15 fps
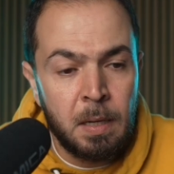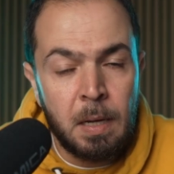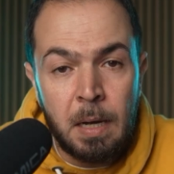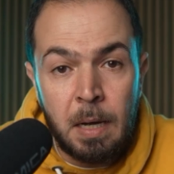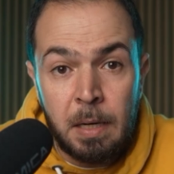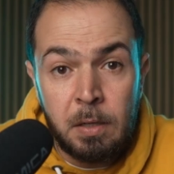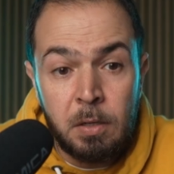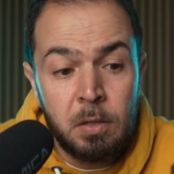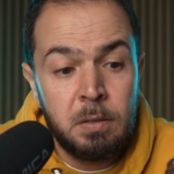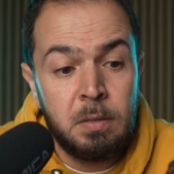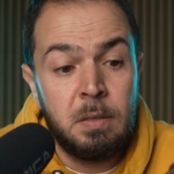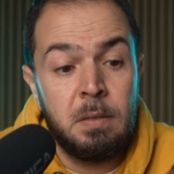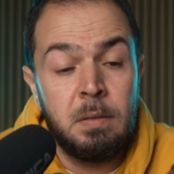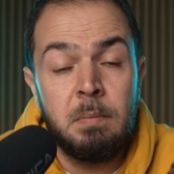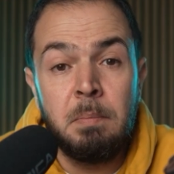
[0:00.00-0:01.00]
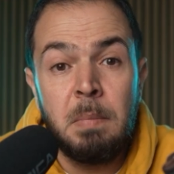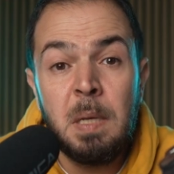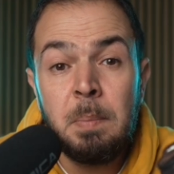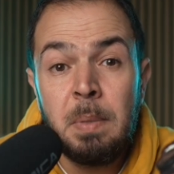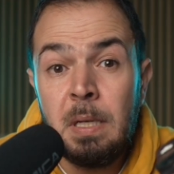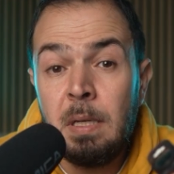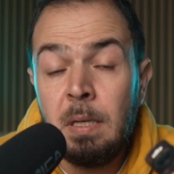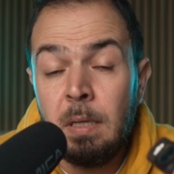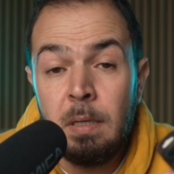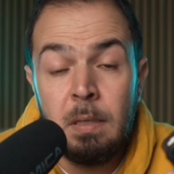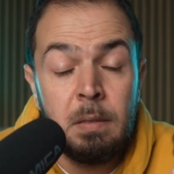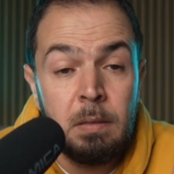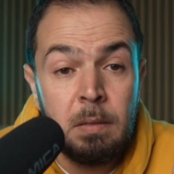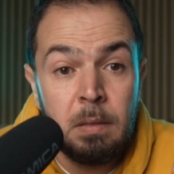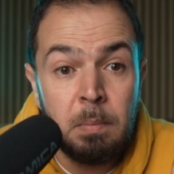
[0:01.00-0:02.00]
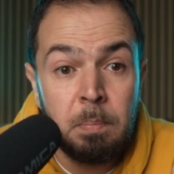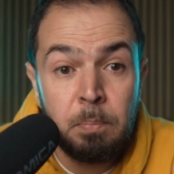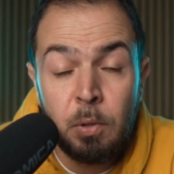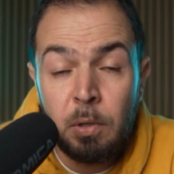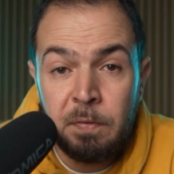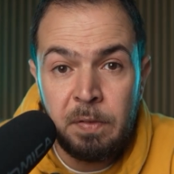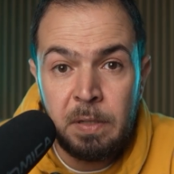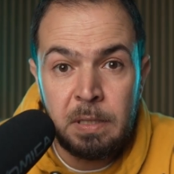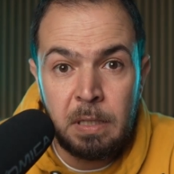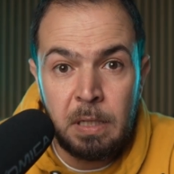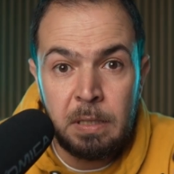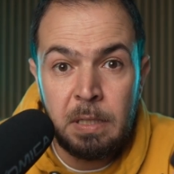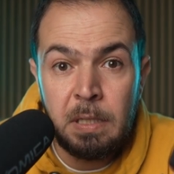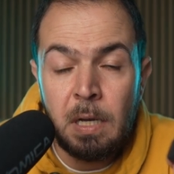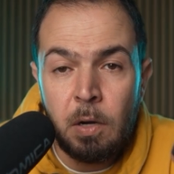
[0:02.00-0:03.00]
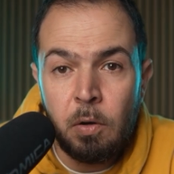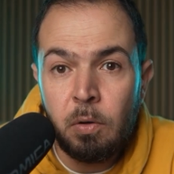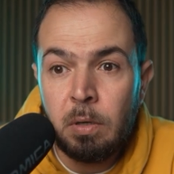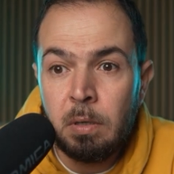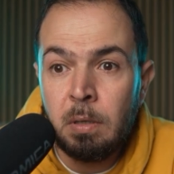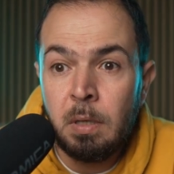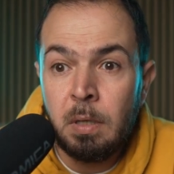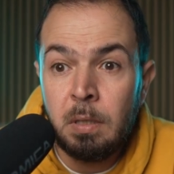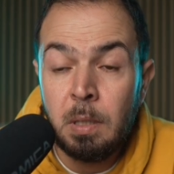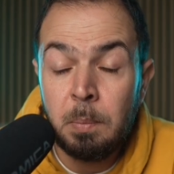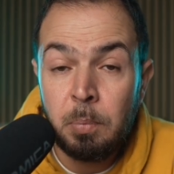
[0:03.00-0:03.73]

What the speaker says: I got maybe the perfect idea or the